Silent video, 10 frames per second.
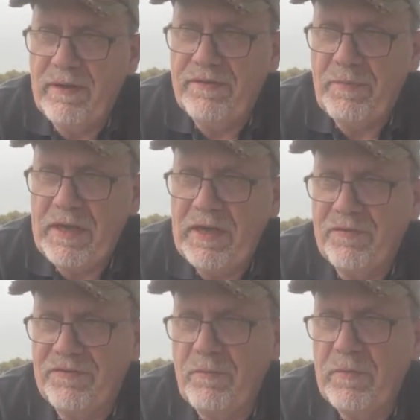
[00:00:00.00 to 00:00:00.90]
speaking
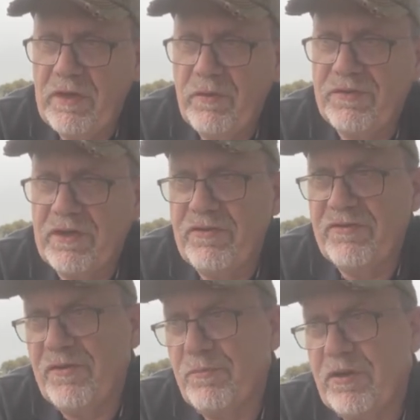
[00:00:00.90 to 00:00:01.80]
of somebody who was a
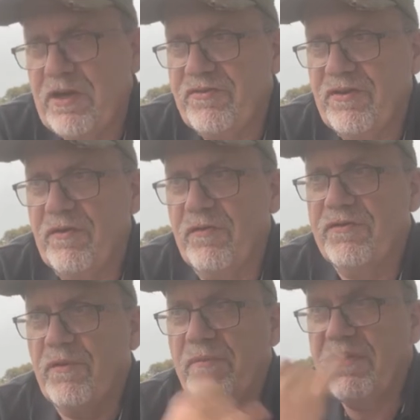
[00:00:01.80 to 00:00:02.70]
Christian preacher and
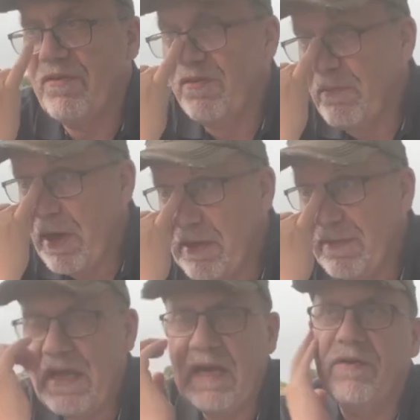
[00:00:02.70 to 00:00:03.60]
also a businessman
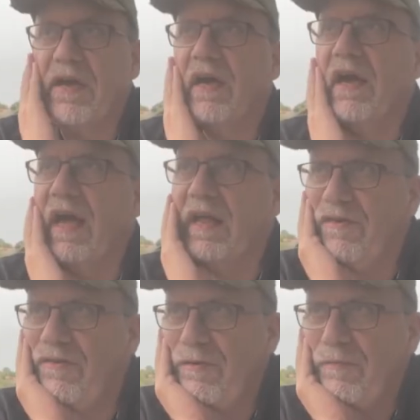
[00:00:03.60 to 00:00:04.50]
in the area,
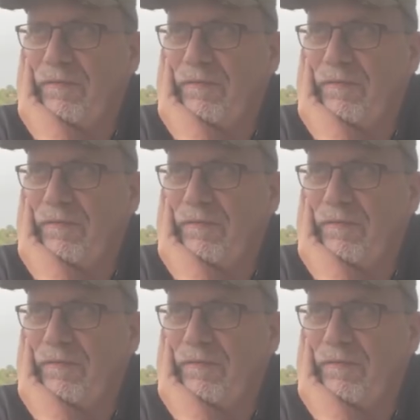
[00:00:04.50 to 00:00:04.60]
and